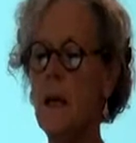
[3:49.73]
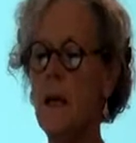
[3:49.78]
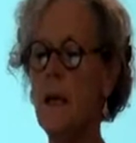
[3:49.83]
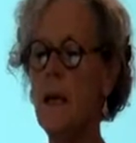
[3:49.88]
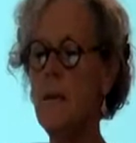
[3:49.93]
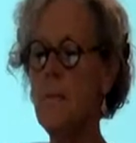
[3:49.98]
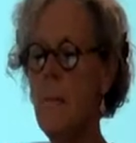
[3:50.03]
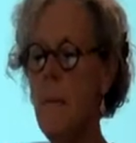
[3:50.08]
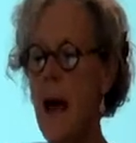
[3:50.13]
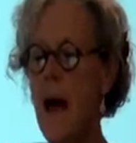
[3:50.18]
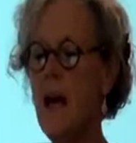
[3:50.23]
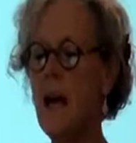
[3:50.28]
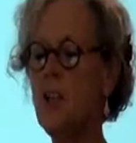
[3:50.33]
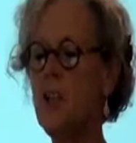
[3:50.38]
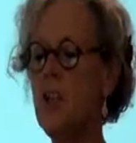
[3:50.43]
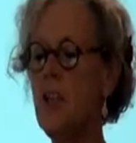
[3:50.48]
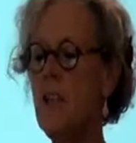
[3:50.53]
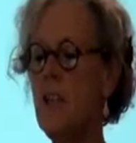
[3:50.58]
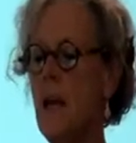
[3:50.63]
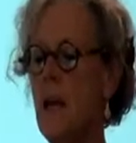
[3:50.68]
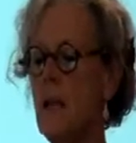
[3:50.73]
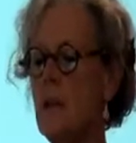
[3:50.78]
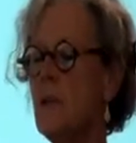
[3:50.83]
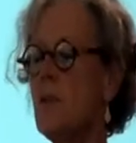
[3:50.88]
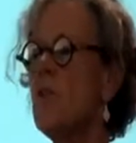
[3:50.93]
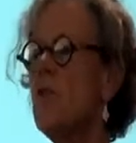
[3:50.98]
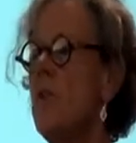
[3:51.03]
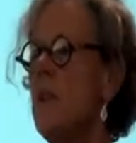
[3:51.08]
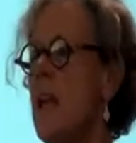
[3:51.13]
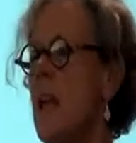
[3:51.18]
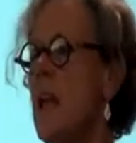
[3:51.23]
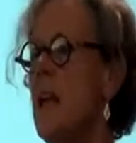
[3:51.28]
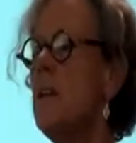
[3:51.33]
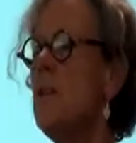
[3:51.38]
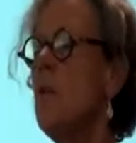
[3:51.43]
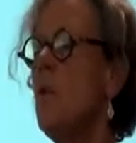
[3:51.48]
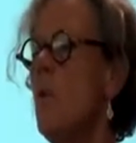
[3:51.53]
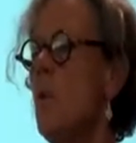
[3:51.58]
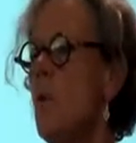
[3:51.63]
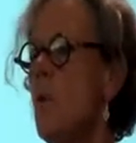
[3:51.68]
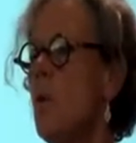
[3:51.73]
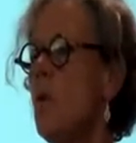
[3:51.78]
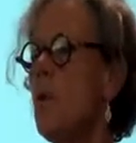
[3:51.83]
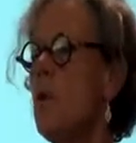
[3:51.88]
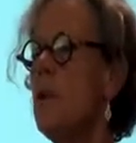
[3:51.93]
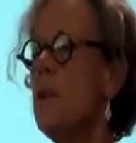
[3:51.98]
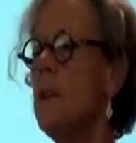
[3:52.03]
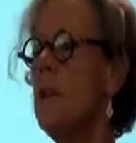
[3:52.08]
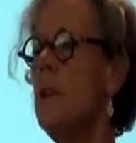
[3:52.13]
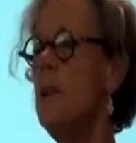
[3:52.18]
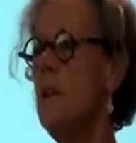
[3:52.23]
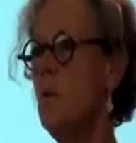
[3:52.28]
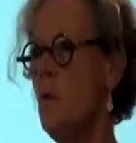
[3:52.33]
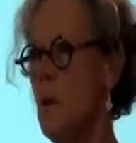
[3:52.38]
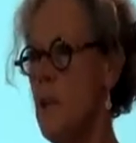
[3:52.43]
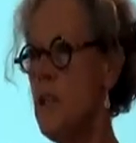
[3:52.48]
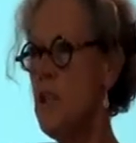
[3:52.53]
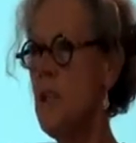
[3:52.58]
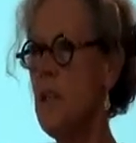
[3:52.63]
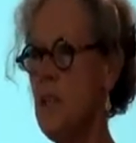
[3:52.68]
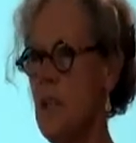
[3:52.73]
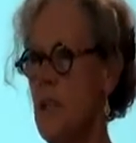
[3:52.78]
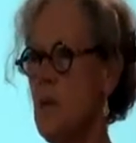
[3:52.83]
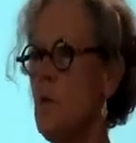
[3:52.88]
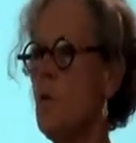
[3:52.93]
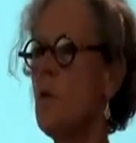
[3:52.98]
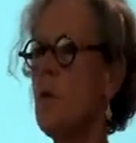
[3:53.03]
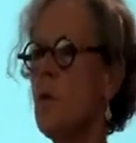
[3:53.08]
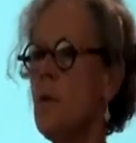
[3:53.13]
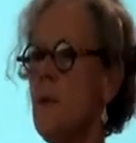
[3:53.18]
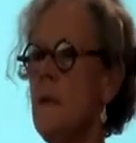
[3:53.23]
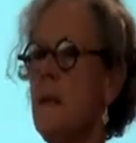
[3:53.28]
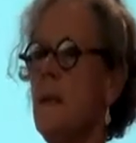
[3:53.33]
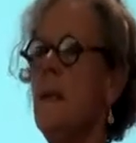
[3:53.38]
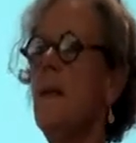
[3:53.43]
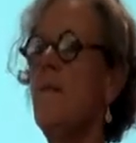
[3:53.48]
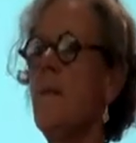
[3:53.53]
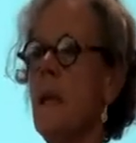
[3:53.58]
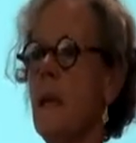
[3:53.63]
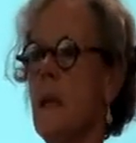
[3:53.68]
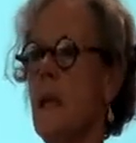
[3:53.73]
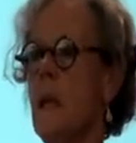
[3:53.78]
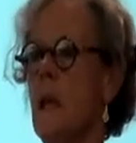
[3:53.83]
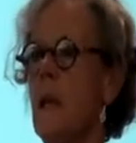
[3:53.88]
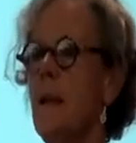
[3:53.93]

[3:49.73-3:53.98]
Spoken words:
imagine and create a world in which it is worth living.